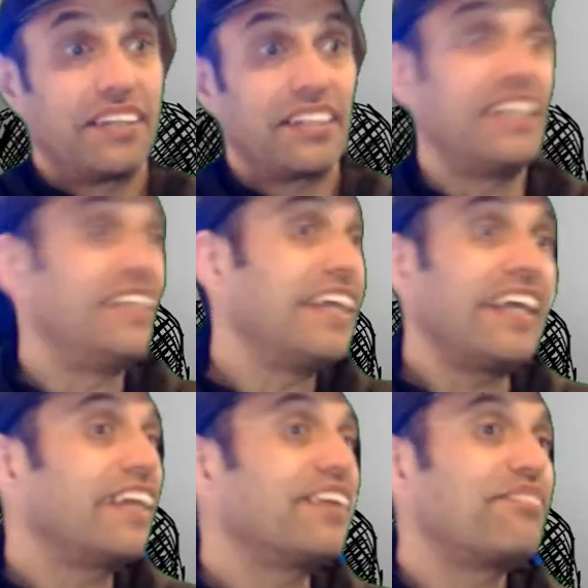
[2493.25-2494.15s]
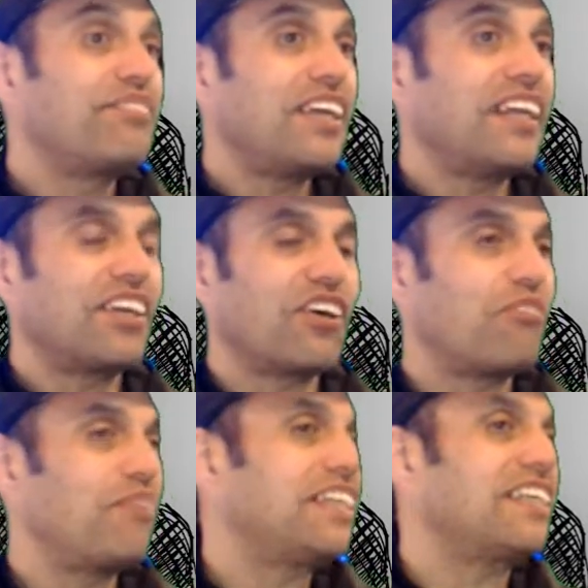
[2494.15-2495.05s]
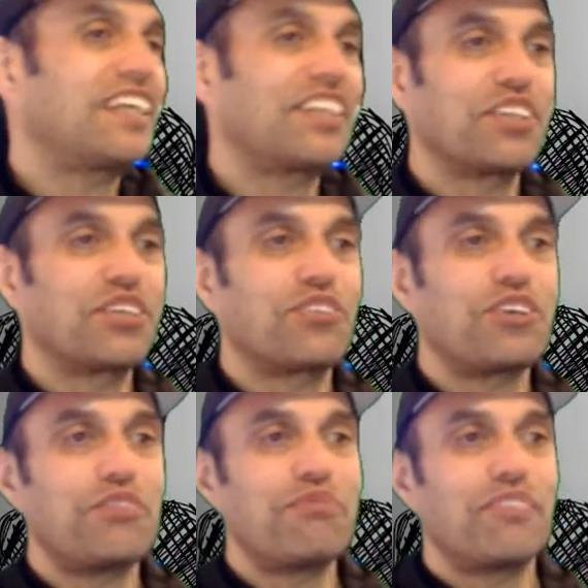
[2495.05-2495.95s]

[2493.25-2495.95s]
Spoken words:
the negative feeling of me sitting in this room.